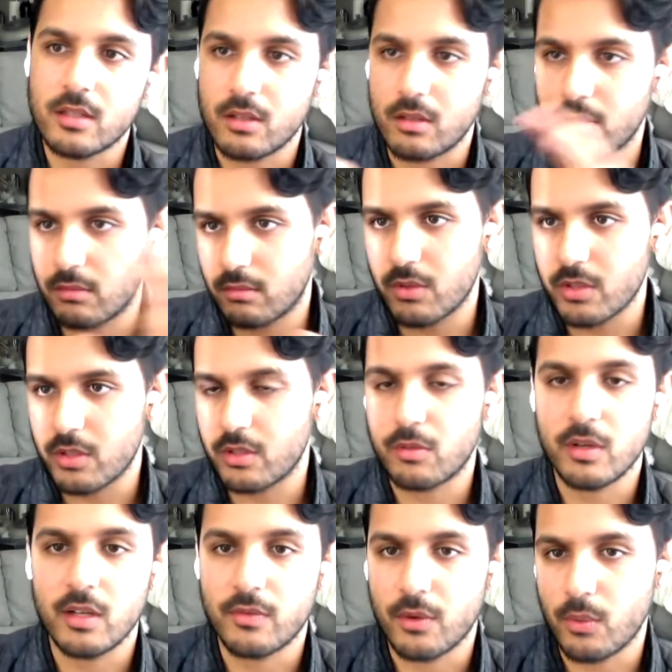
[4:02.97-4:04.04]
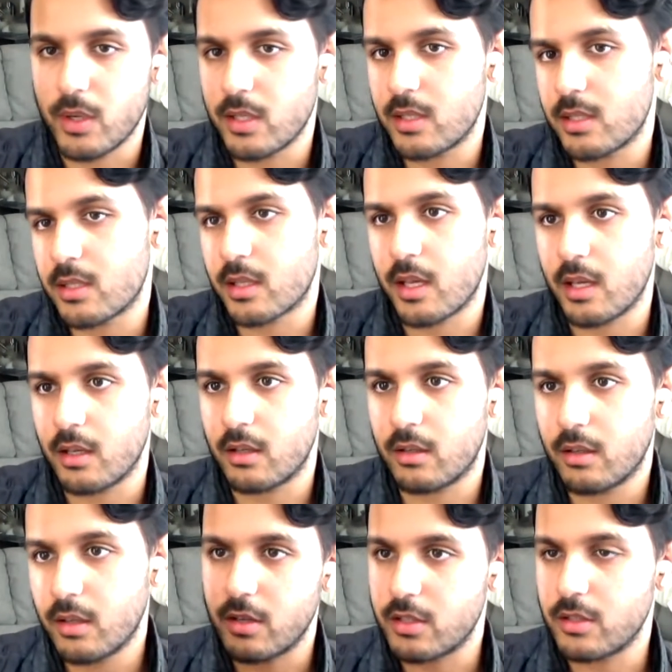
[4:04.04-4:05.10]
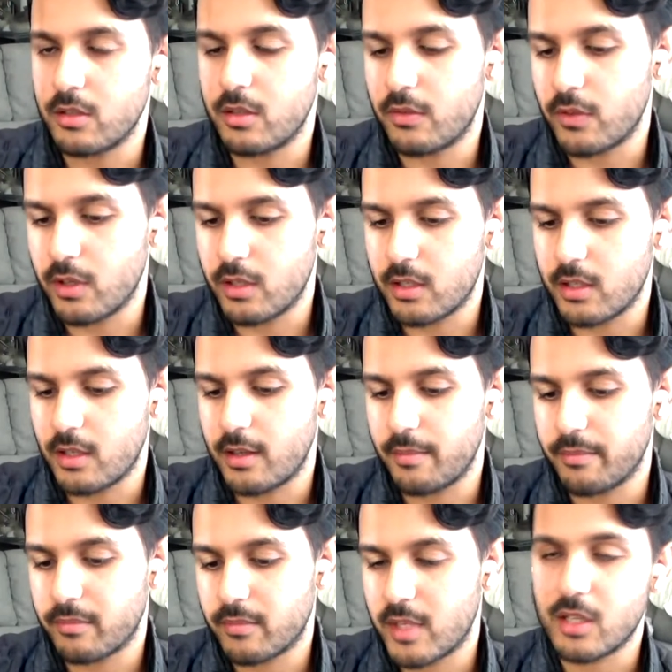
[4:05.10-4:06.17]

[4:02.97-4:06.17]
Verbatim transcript: So those are three different ways to scale onto different um,